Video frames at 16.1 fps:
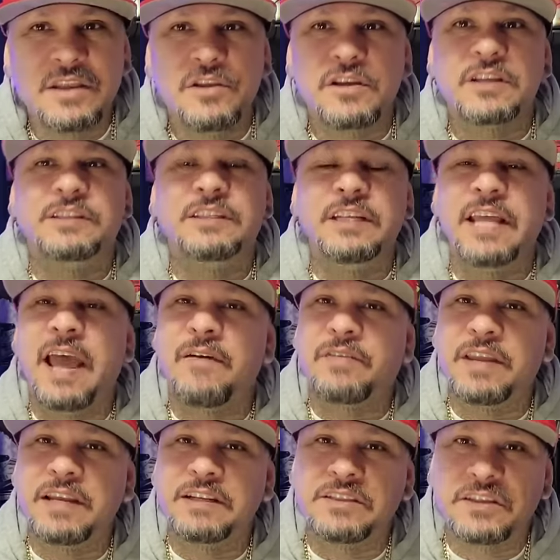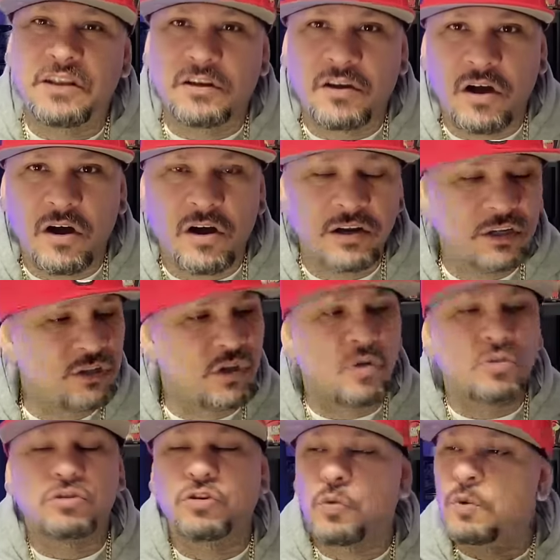You can see they have kids in the car. This is
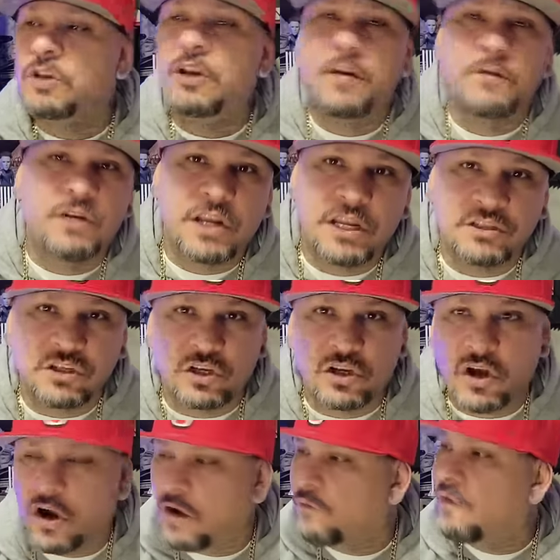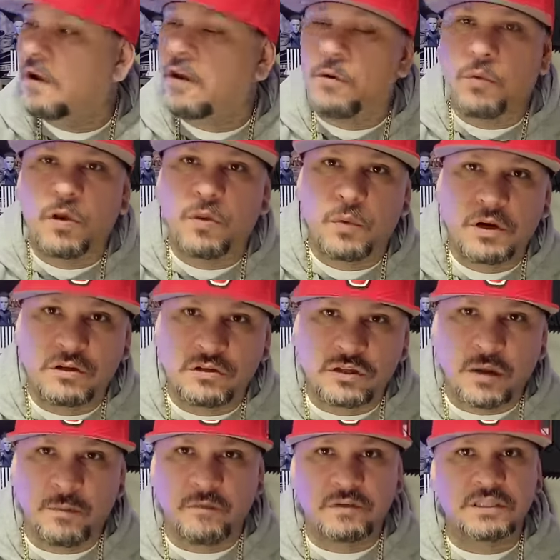old school when you leave your kids in the car. Fuck it, roll the windows
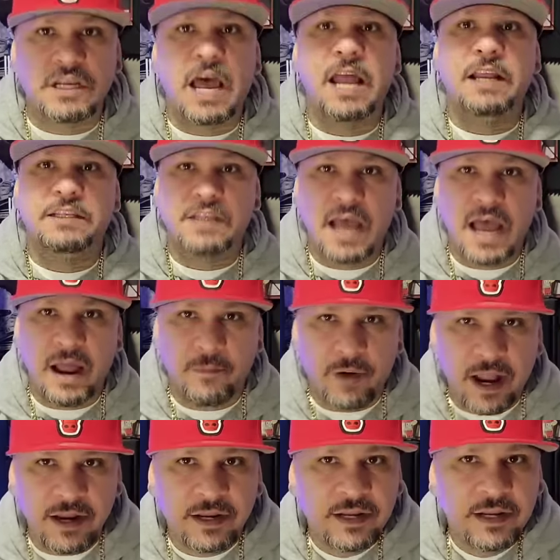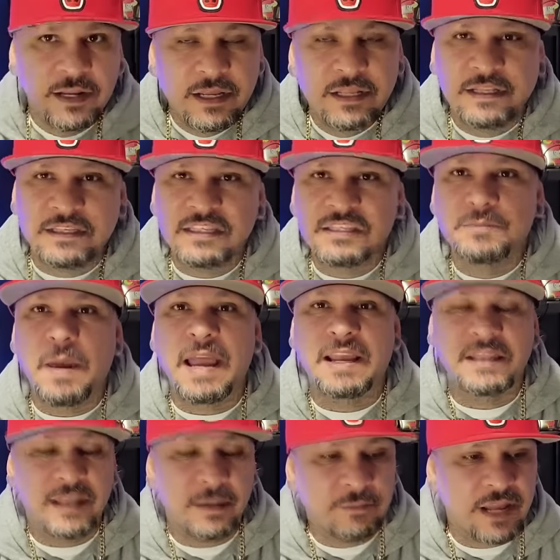up. If it's hot, it's hot, right? This is
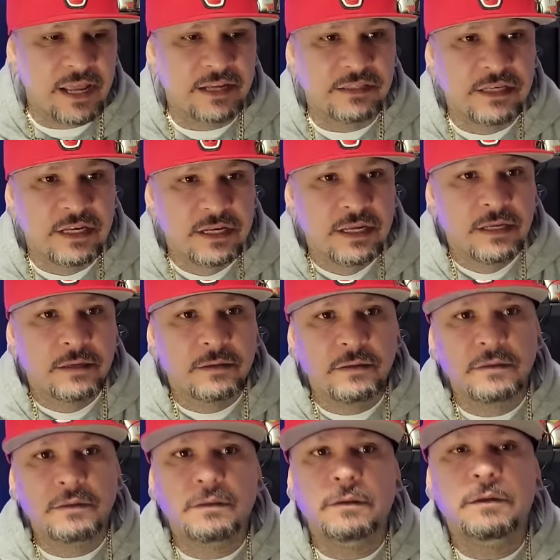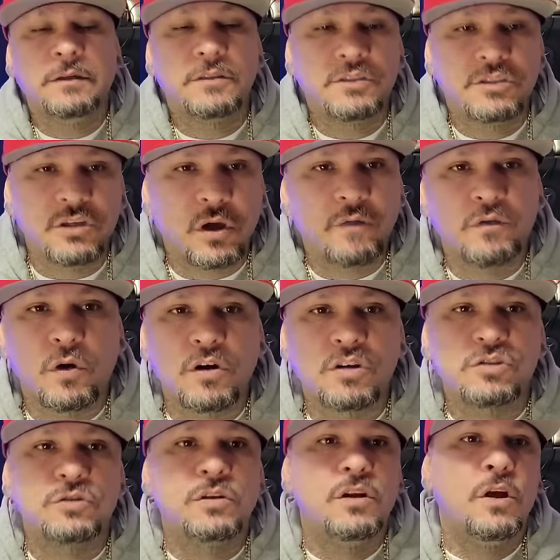back in them days. So, of
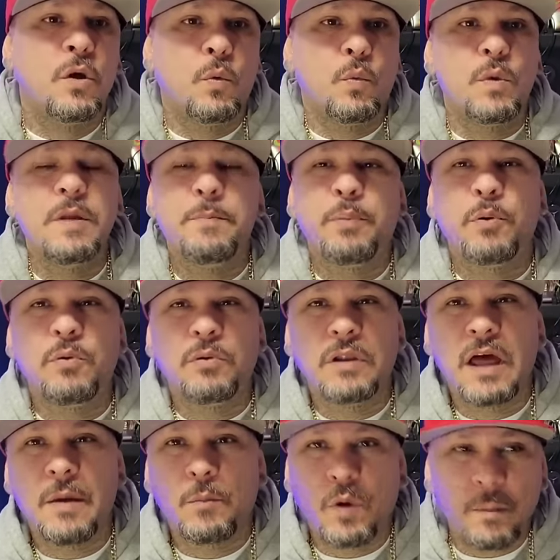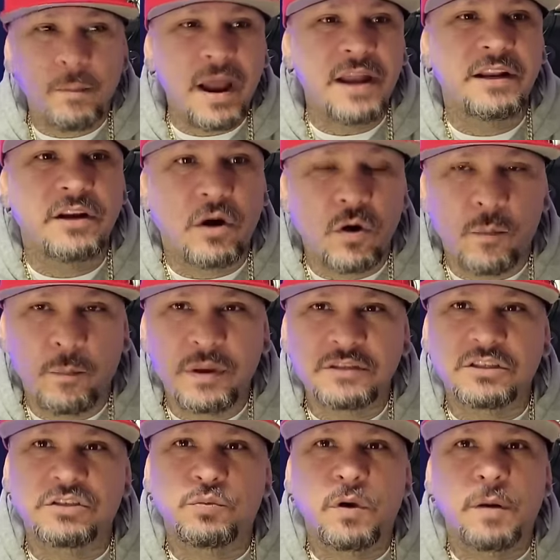course, we pull up. We're minding our own
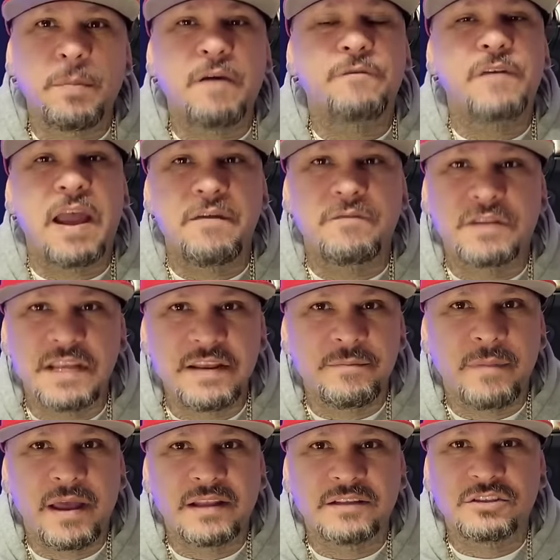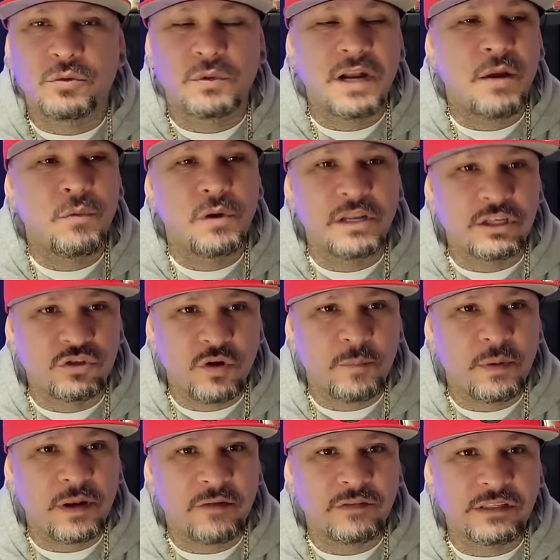business. We're about five deep, man. So we're not really
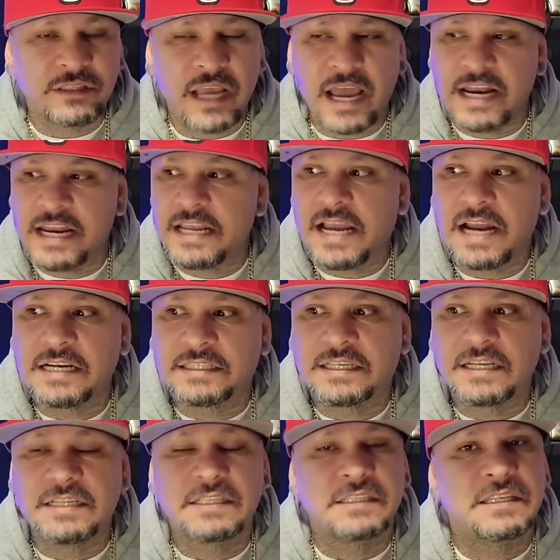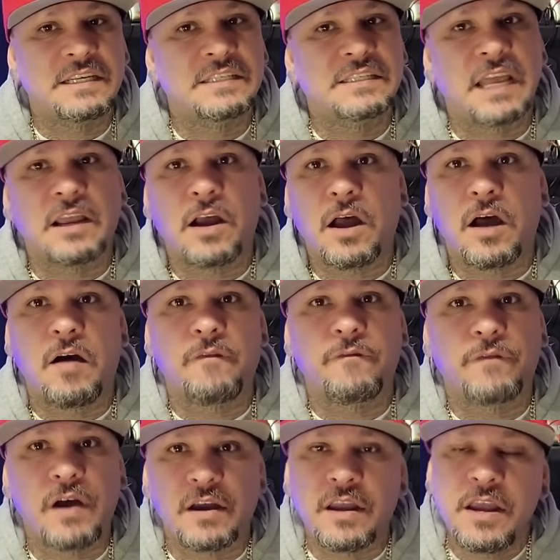tripping off this guy. And he kind of sees us and he's like, oh,
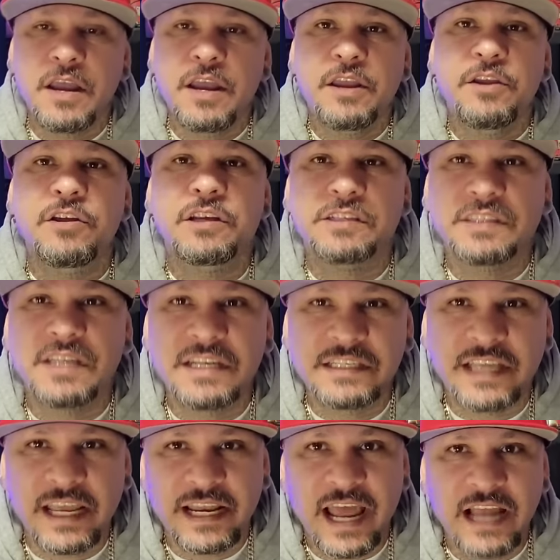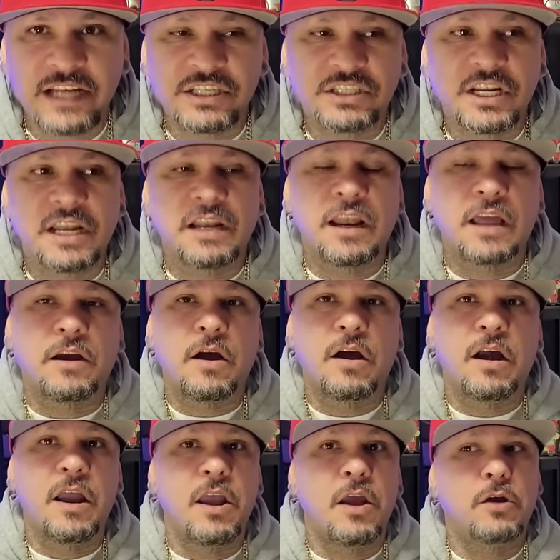fuck. You can see he's getting agitated like,
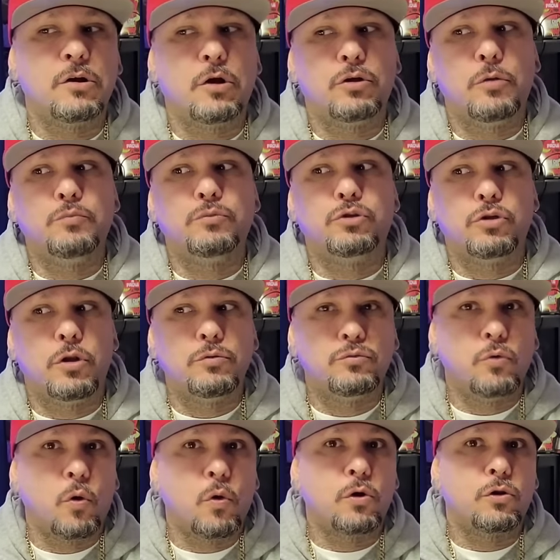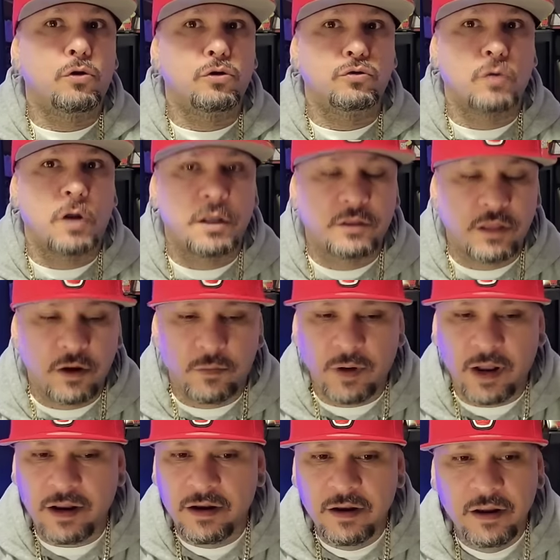oh, hell no, them northerners right there,
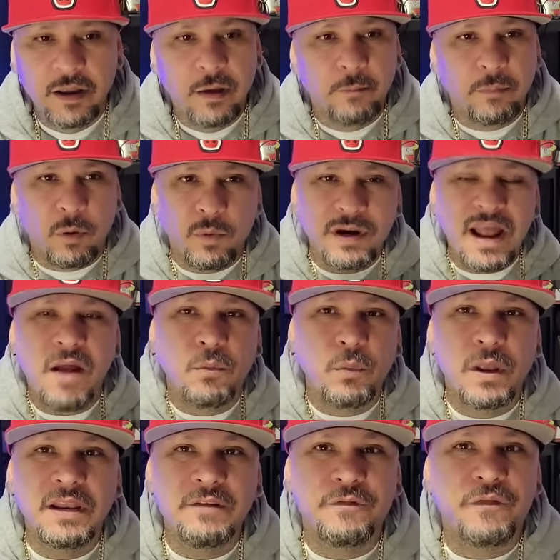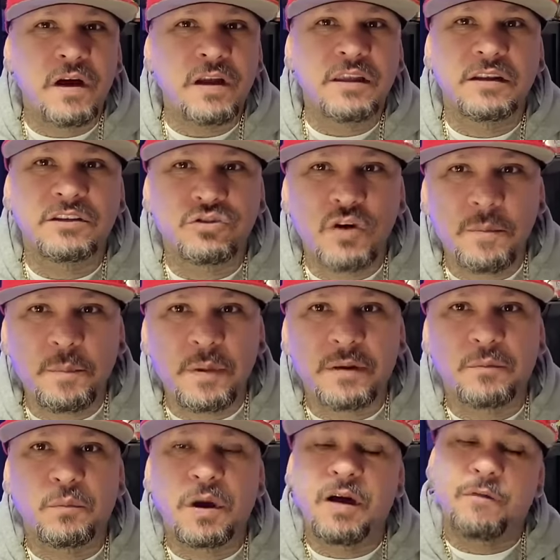right? But we're not really fucking
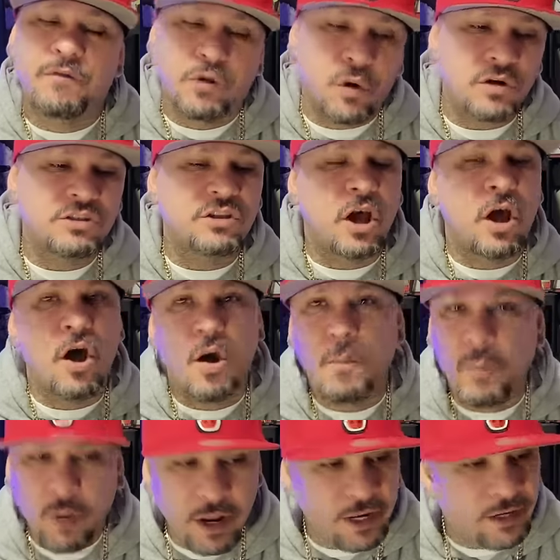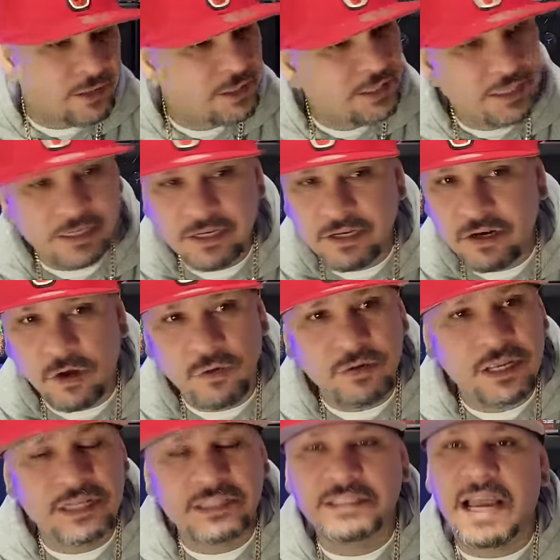tripping. Well, of course, the homeboy, you know,
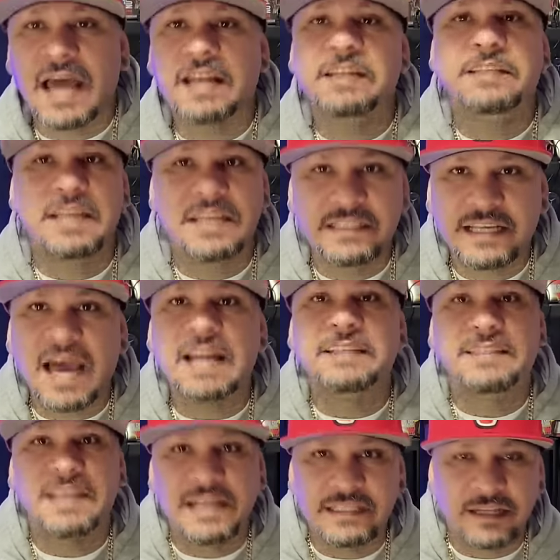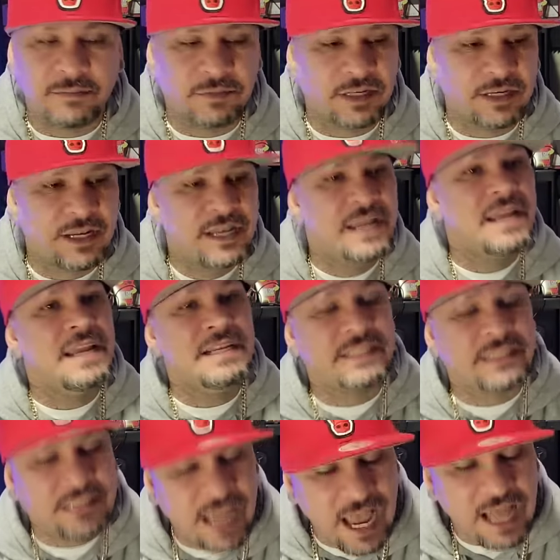he's got to say something.
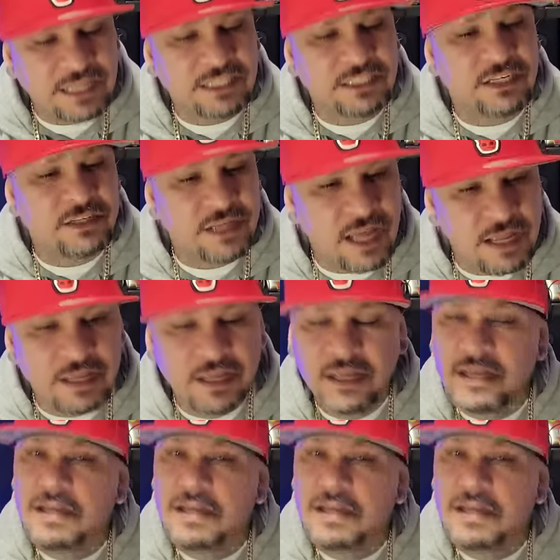He's got to...